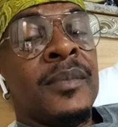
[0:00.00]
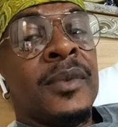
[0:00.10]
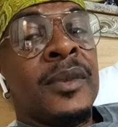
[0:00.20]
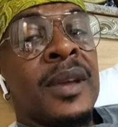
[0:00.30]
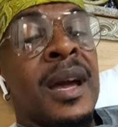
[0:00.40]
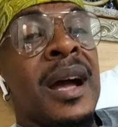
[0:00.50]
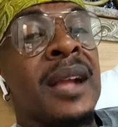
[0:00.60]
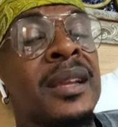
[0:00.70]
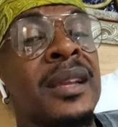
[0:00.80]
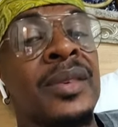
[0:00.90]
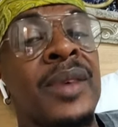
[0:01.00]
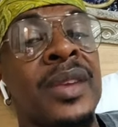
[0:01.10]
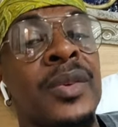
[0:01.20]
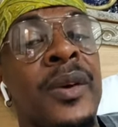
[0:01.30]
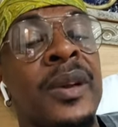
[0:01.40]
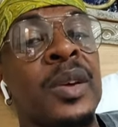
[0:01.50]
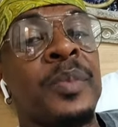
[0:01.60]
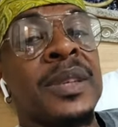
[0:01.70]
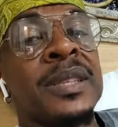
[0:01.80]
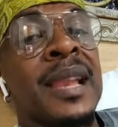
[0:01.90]
All you need right now I want a
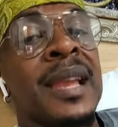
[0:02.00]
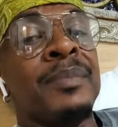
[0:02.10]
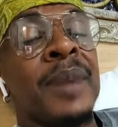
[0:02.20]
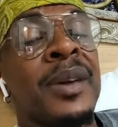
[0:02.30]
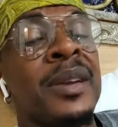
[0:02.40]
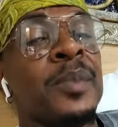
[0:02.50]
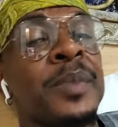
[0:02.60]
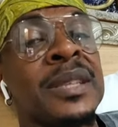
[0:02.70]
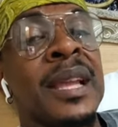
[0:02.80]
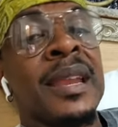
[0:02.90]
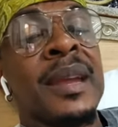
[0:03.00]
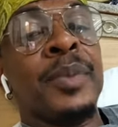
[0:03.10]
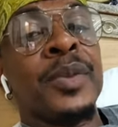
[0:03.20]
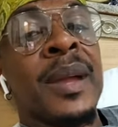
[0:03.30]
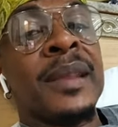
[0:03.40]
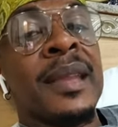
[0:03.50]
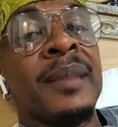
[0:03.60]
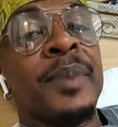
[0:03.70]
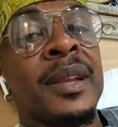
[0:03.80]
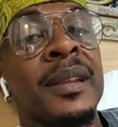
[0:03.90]
piece of land. Buy one piece of land and put one tent
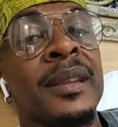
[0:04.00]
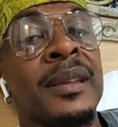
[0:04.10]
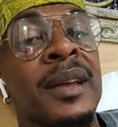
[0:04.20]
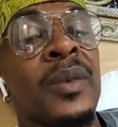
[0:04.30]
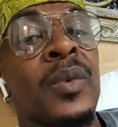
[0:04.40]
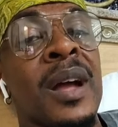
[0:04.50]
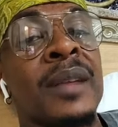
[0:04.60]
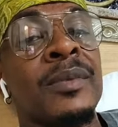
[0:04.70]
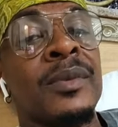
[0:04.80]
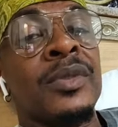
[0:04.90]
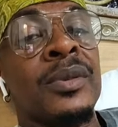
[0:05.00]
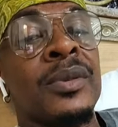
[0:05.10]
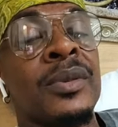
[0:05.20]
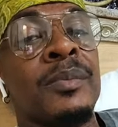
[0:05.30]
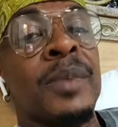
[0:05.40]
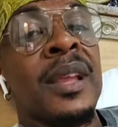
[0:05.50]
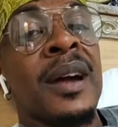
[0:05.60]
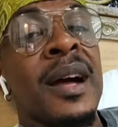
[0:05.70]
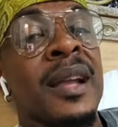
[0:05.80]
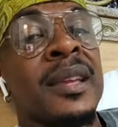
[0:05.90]
on it and go and build your
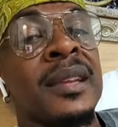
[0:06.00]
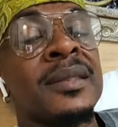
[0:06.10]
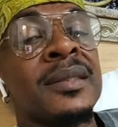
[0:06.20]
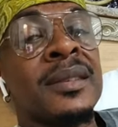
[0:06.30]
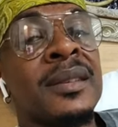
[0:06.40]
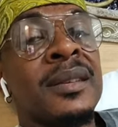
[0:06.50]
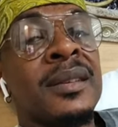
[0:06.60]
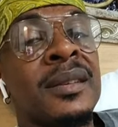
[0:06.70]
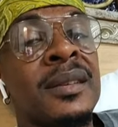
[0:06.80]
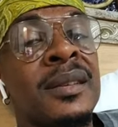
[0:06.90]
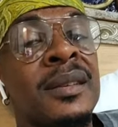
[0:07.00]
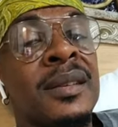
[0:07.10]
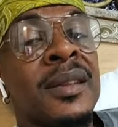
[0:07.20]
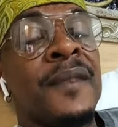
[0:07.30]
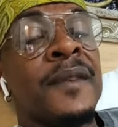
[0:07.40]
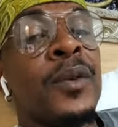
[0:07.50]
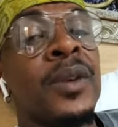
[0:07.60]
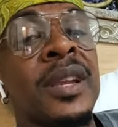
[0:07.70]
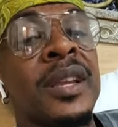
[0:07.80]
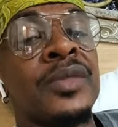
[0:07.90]
audience. If you're
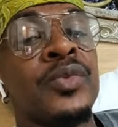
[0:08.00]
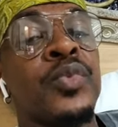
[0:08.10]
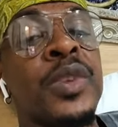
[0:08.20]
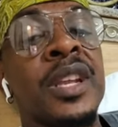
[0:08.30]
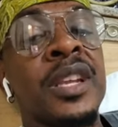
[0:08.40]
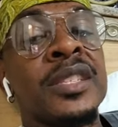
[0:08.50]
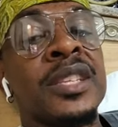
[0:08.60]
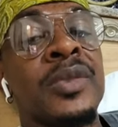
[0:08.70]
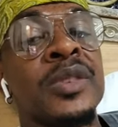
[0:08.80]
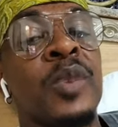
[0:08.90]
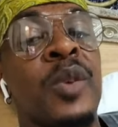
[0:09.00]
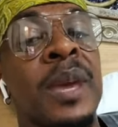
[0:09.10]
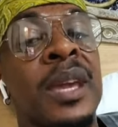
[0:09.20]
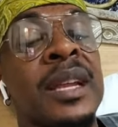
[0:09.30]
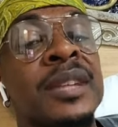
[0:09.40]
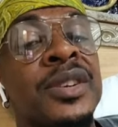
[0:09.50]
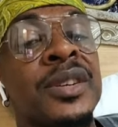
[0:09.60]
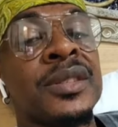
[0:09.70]
really, really serious about making a church.